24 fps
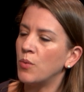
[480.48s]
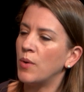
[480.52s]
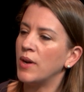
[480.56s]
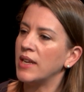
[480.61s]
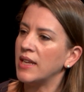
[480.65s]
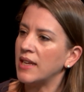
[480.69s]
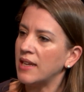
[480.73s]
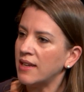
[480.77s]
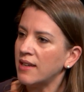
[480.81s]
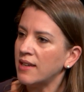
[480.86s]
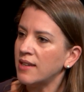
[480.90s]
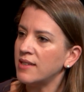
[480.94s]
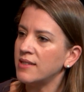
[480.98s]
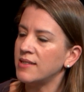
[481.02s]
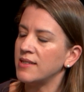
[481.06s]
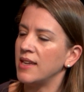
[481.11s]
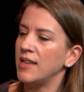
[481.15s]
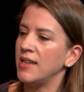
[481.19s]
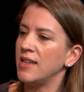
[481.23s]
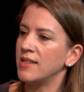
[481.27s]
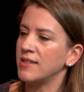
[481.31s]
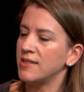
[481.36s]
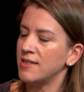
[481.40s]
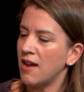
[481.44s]
what is
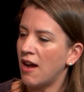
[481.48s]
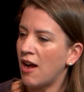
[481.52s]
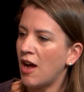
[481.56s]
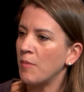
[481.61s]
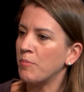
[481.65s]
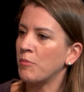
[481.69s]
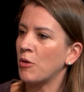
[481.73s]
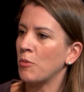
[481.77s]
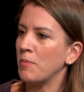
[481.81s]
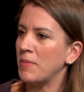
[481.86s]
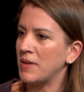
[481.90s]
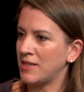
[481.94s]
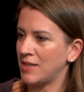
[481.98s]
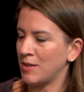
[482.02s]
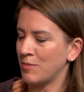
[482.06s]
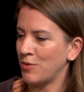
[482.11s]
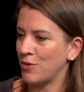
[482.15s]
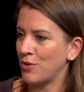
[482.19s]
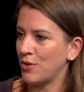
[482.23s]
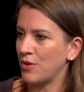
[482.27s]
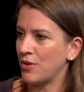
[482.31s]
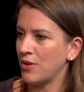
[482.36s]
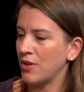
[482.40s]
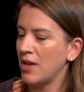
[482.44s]
and is not
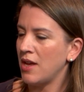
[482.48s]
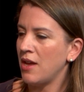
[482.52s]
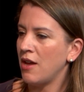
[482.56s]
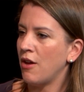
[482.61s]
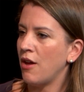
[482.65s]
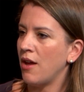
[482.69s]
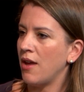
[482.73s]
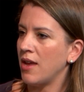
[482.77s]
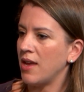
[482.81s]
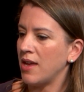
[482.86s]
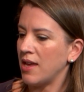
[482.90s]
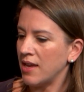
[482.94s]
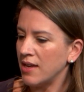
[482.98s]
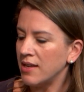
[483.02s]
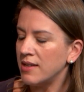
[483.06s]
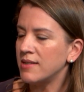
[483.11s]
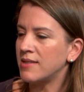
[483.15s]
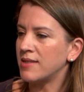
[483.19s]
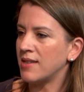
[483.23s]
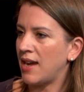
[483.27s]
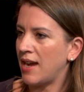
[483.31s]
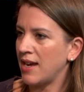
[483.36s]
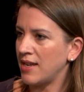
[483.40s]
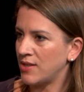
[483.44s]
permissible
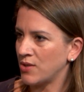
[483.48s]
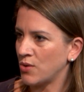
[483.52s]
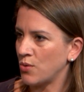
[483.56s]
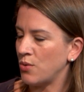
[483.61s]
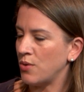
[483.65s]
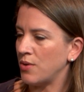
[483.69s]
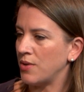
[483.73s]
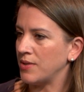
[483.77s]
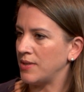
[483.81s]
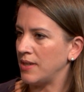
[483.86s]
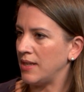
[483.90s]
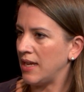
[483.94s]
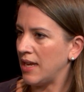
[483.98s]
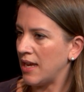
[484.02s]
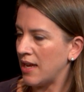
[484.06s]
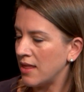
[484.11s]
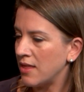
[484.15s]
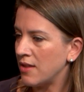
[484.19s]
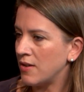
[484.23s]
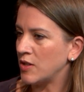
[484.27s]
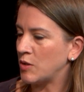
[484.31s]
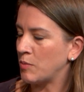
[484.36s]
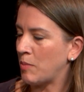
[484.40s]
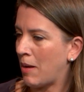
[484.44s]
inside schools and in
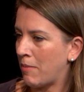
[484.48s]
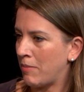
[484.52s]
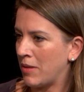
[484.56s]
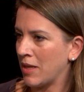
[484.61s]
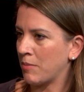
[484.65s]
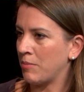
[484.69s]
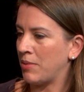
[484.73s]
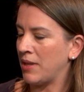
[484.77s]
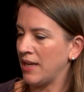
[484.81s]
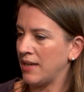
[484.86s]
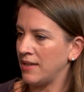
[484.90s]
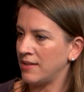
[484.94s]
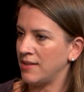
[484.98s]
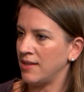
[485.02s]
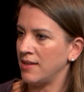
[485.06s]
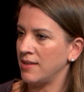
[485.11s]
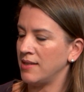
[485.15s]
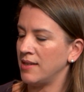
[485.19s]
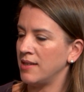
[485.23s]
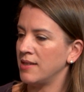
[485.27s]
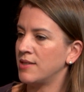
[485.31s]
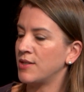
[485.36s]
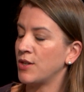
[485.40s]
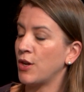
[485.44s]
those public places.
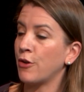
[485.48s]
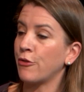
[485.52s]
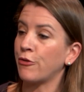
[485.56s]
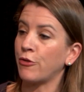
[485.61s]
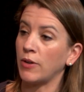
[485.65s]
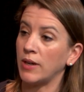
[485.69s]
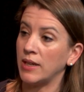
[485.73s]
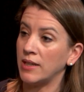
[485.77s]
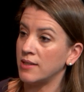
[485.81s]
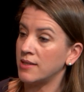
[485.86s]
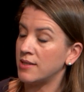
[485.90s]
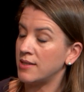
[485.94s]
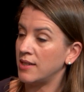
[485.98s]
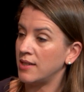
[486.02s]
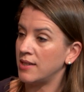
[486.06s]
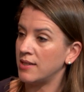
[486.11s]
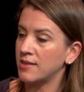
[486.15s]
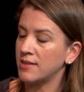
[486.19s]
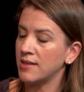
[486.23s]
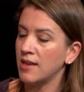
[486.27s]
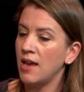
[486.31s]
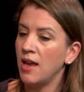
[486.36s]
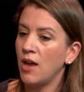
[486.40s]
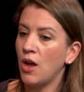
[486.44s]
And so, for
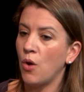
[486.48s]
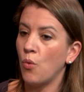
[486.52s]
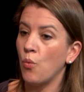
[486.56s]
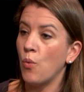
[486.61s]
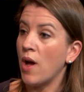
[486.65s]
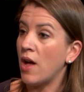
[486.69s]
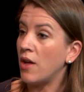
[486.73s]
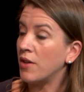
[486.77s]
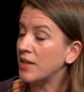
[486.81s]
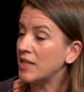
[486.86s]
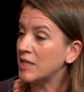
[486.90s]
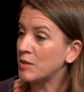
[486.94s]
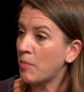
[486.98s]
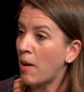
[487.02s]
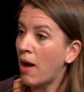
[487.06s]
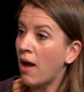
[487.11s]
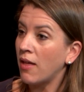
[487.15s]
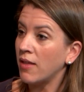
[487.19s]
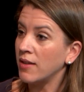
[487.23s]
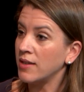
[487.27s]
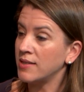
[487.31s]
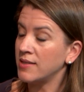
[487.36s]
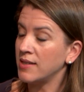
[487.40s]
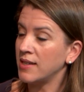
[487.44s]
instance, wellness
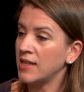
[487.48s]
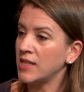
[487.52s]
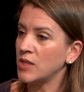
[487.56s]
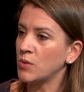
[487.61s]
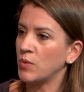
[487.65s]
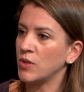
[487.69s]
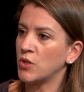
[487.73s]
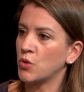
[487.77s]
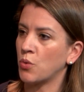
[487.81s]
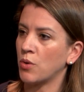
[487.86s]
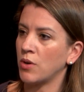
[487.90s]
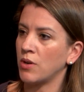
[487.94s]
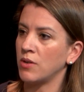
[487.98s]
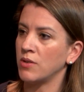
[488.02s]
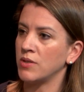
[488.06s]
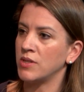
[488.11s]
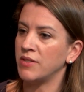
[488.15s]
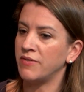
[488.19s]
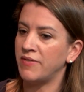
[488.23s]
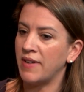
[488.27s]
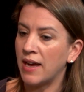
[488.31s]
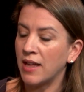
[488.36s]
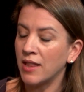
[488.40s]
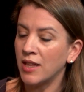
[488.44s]
policies, which were
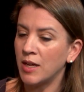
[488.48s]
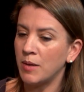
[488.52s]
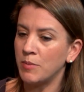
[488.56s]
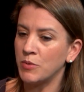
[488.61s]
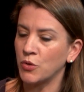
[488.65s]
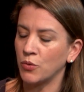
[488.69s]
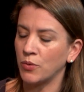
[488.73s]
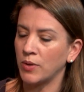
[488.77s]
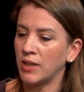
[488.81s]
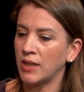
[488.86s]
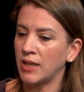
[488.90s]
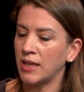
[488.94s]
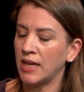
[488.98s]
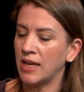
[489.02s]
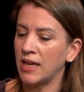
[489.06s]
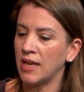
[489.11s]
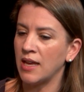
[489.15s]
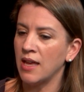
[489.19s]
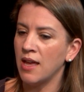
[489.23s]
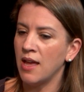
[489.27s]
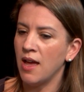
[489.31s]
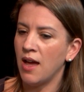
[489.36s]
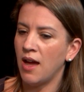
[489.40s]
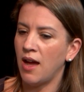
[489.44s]
developed really
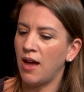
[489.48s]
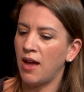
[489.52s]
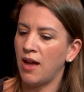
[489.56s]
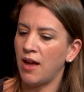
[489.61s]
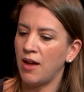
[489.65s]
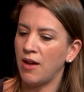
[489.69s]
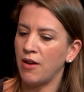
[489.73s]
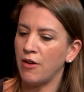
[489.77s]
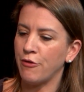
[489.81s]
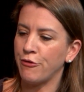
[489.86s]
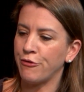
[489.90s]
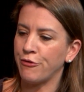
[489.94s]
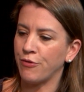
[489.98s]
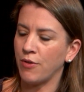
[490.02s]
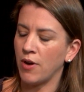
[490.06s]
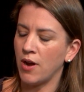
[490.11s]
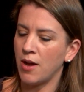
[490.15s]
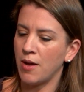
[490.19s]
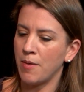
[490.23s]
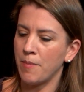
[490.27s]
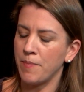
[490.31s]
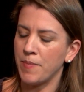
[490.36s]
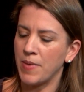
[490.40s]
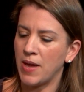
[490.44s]

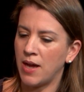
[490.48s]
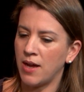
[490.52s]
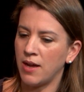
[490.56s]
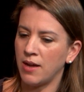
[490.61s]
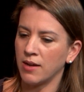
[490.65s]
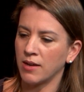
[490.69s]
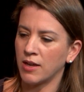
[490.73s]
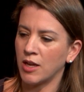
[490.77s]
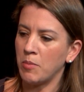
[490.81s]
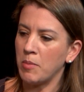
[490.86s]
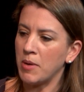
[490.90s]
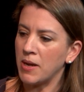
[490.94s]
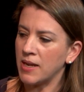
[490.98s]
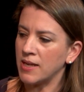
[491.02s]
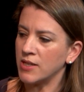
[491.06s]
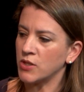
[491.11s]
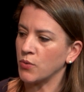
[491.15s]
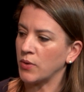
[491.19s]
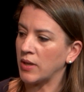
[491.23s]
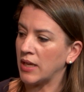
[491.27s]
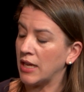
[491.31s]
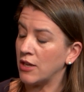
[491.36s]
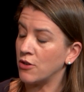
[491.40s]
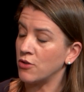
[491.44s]
from communities
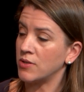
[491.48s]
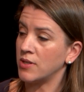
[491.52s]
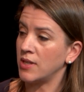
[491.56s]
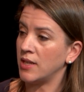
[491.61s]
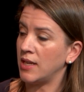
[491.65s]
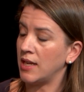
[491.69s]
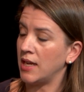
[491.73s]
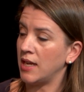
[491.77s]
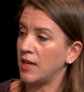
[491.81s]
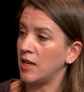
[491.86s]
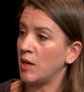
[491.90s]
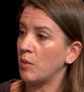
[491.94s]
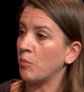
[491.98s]
really interested in